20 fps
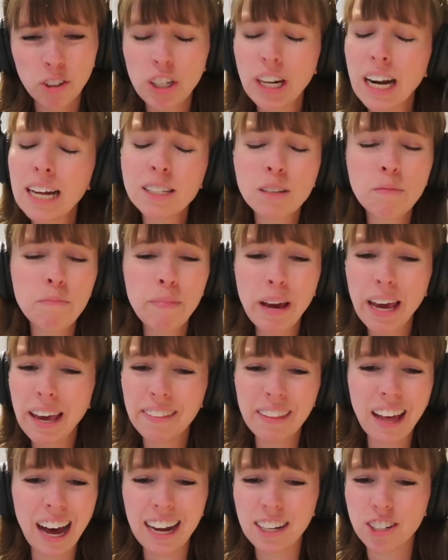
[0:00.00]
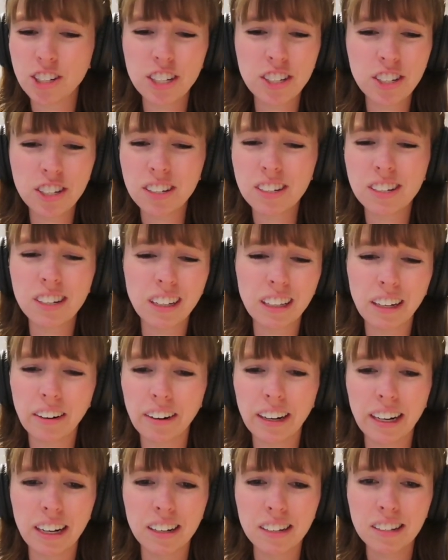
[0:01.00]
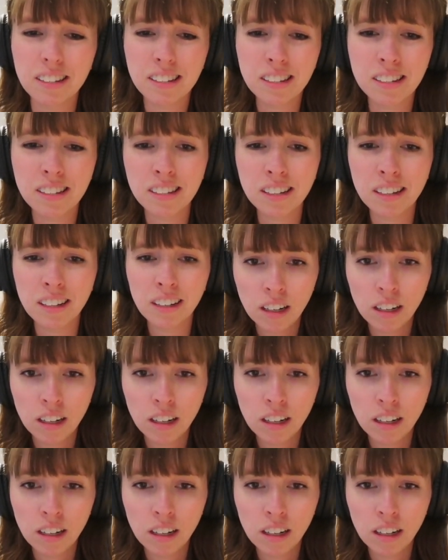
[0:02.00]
she doesn't mean that. She's just delirious.